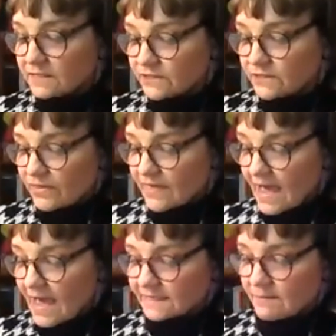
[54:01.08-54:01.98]
So
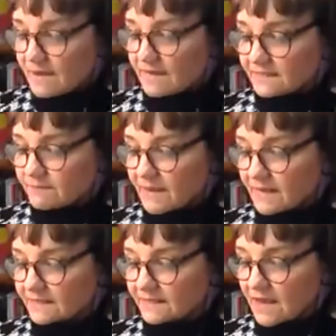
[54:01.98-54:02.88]
that to me
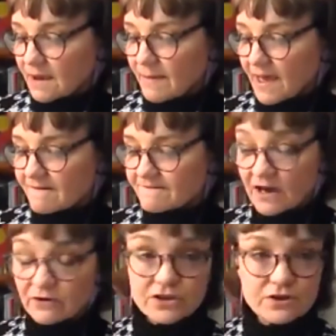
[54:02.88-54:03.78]
speaks about
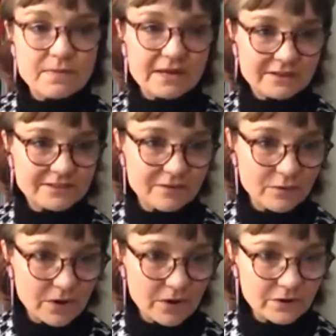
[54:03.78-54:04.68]
value because of
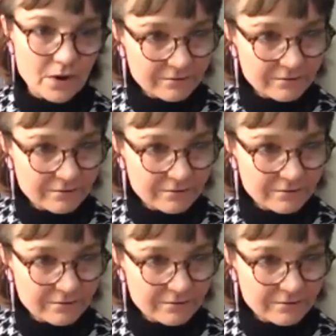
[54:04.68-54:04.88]
the word